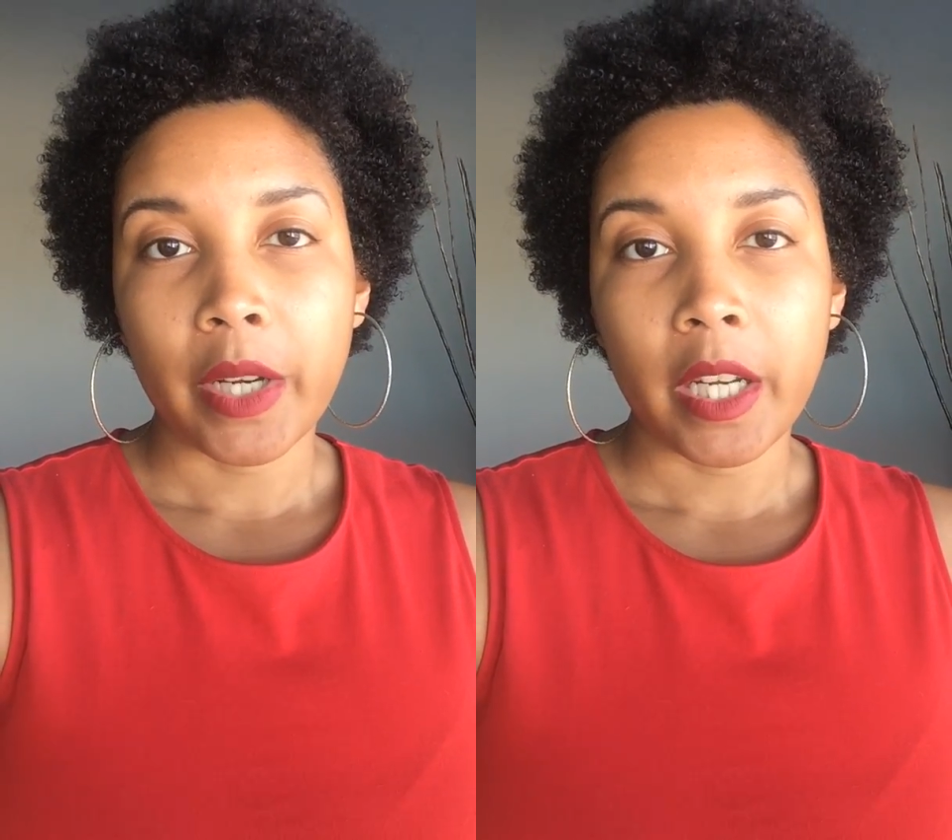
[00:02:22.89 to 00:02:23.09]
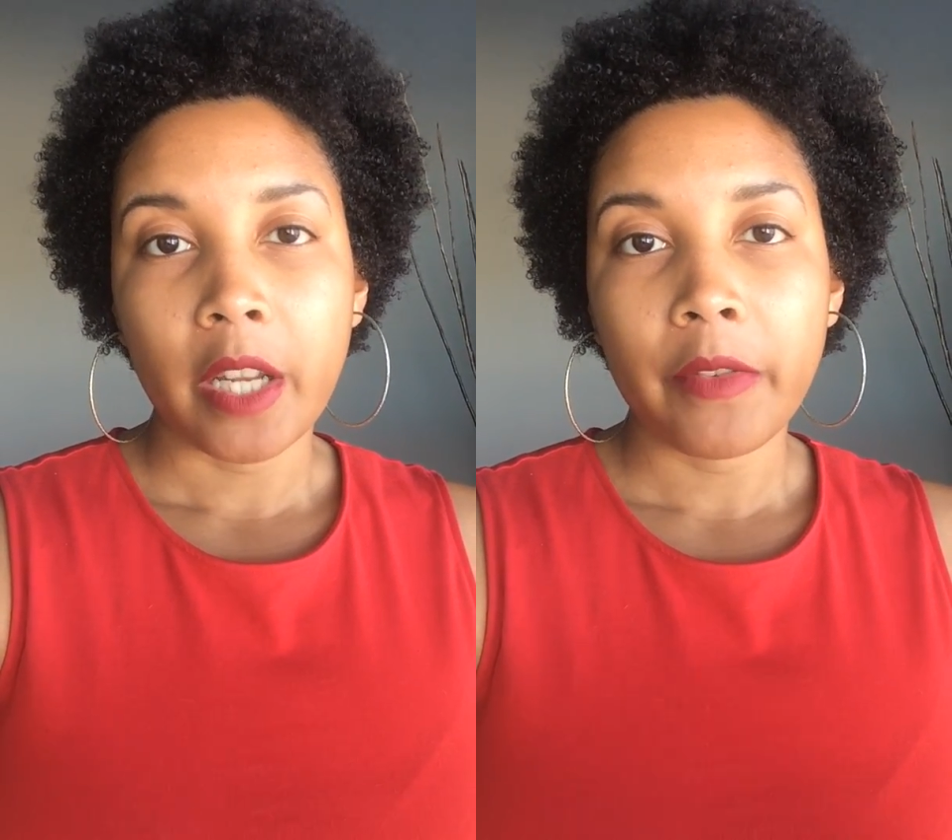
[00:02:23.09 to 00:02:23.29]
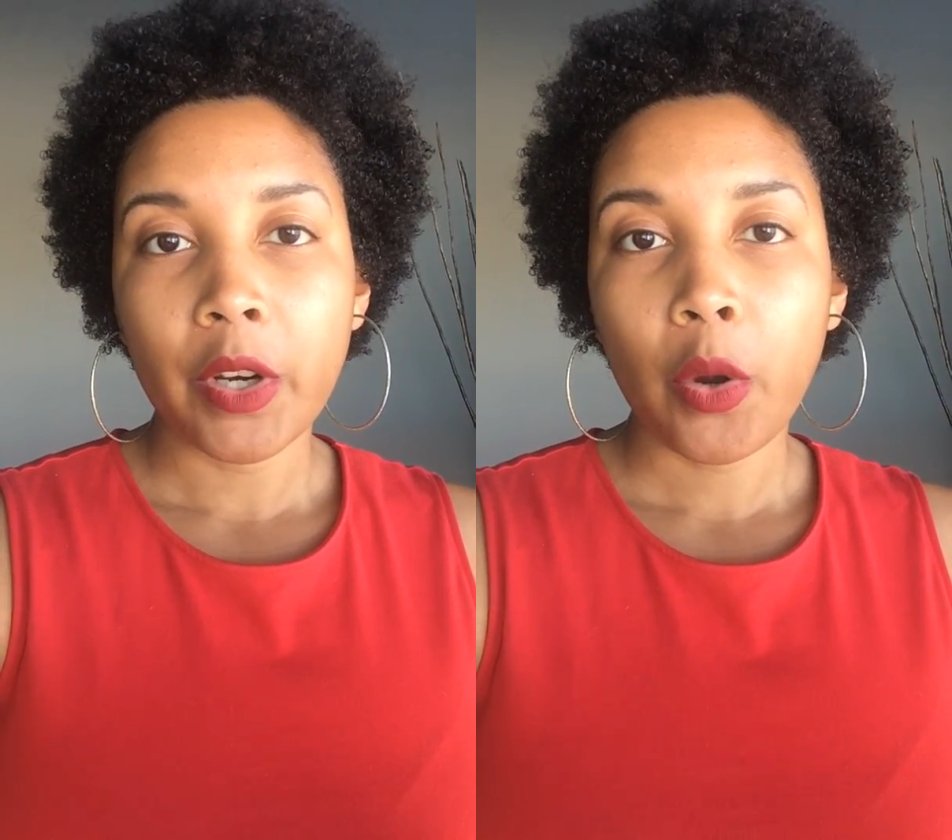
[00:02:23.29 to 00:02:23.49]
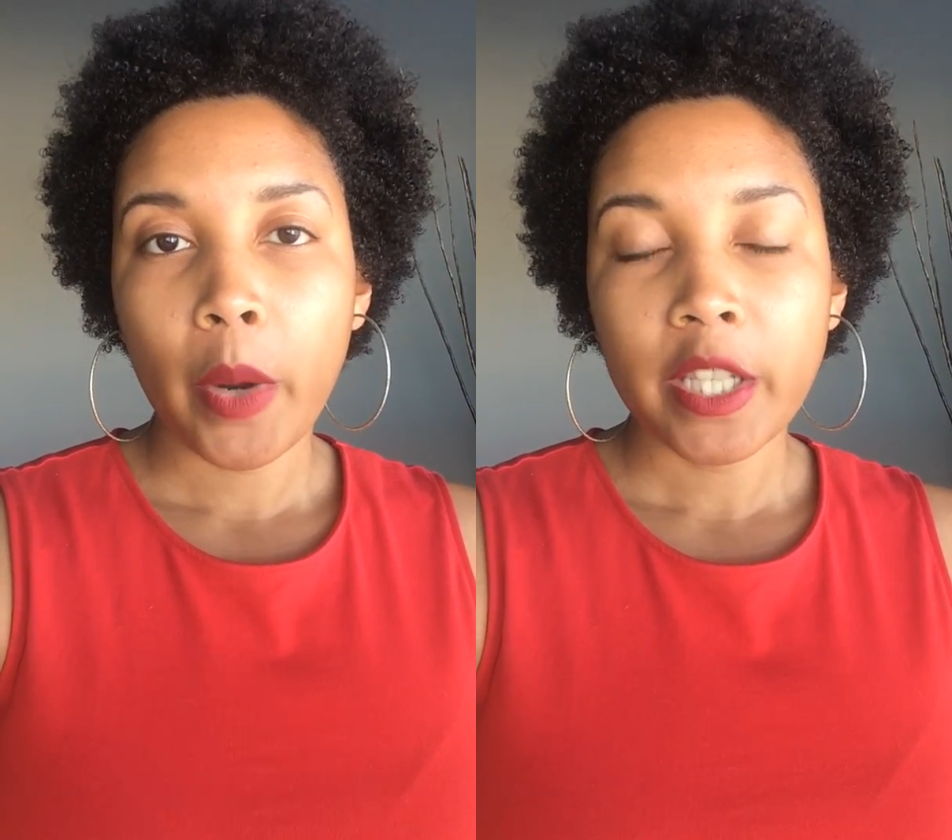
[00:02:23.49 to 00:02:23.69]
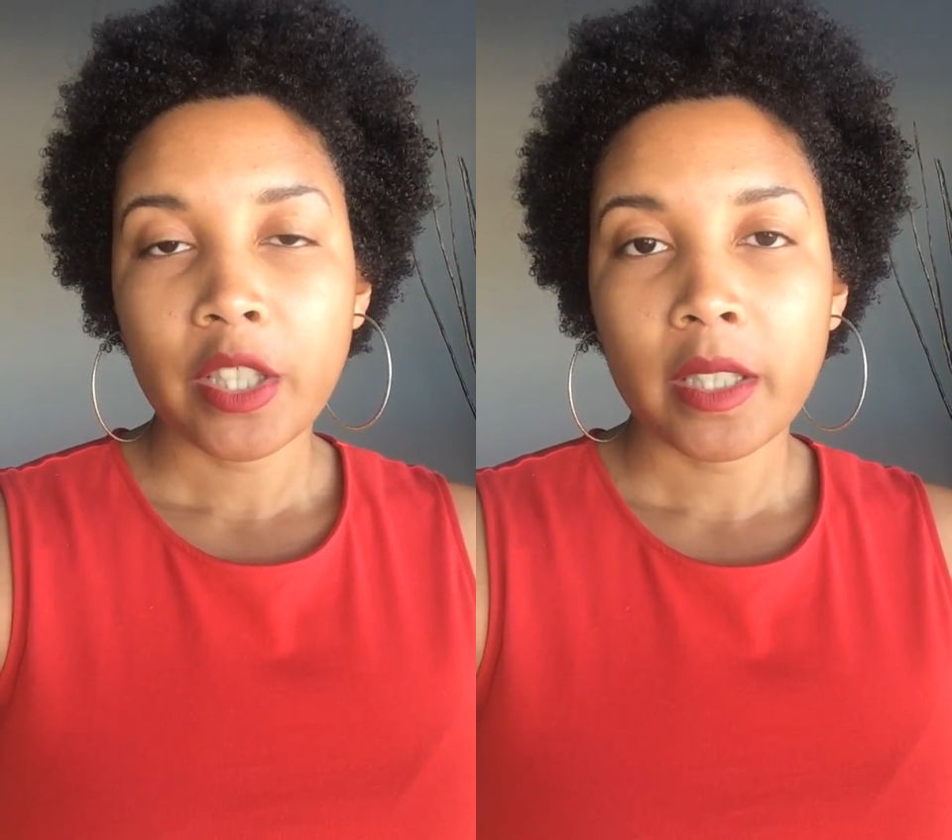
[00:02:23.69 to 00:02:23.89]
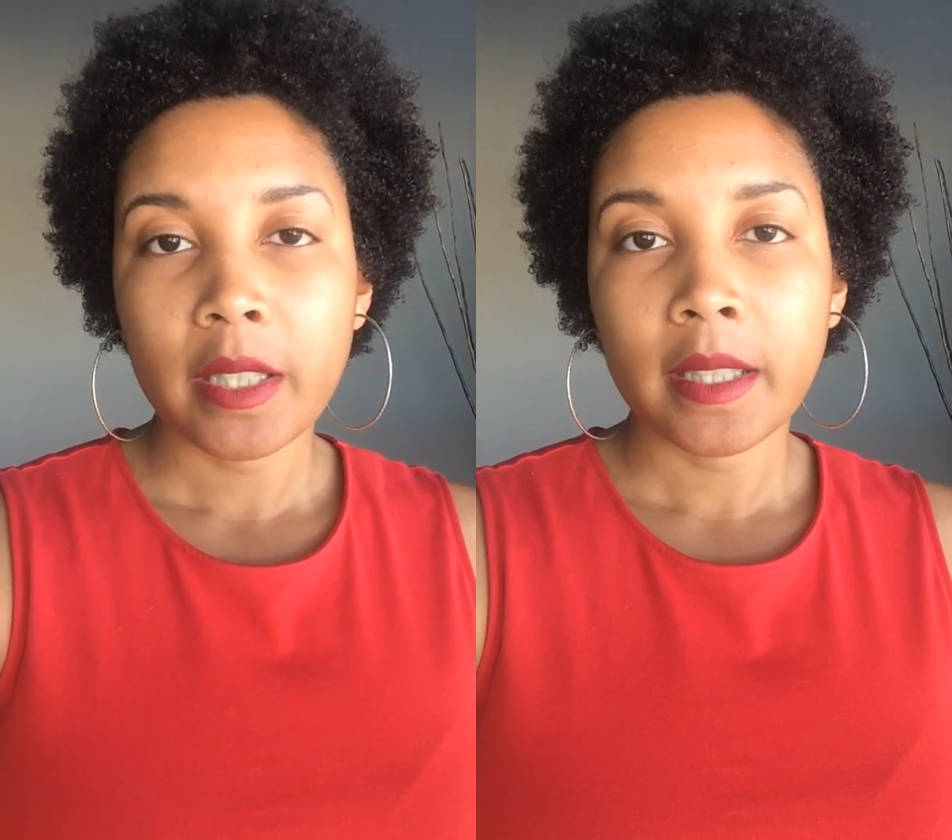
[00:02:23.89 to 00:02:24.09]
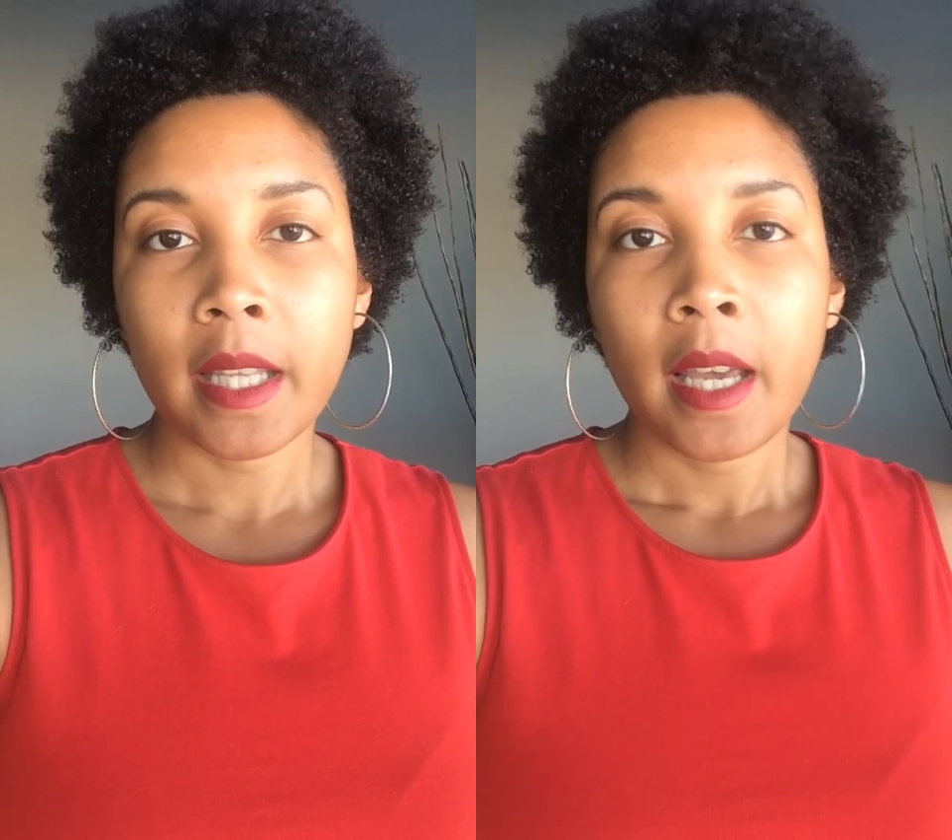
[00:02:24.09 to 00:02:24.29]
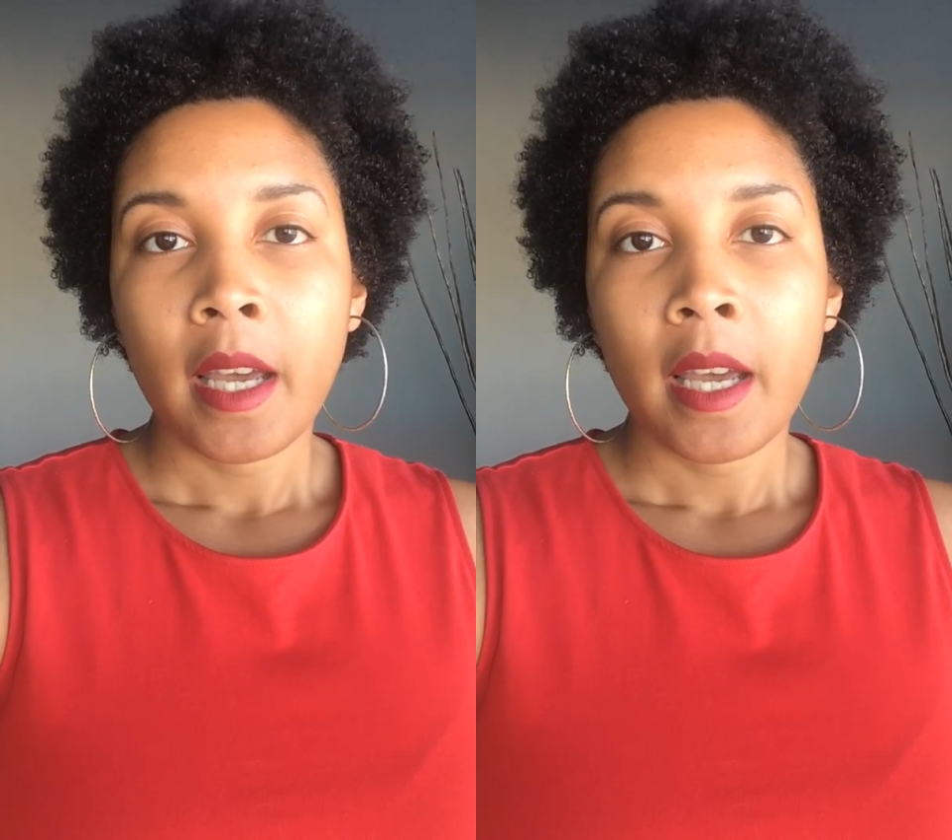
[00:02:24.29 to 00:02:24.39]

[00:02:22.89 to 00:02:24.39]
any of your questions